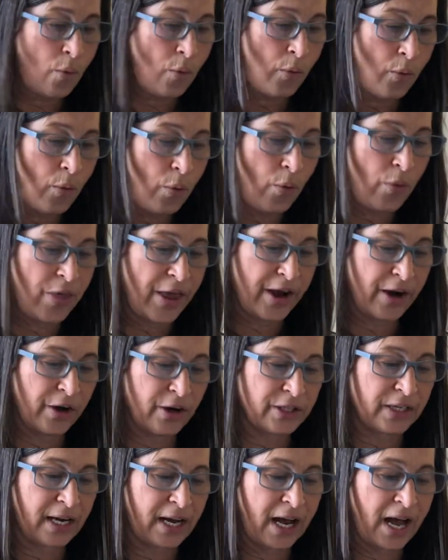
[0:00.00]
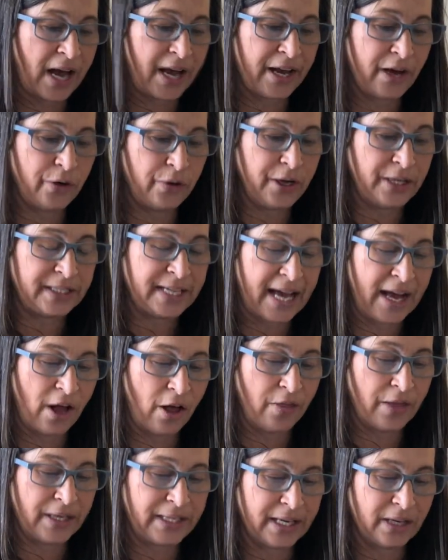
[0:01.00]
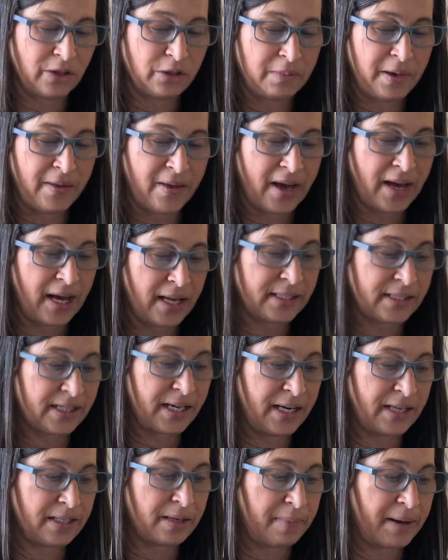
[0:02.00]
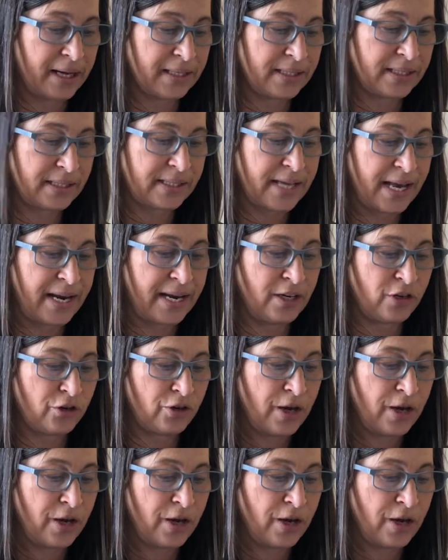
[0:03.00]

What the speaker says: Ooh, there's a coyote's howl that tells me the hot sun is about to set in,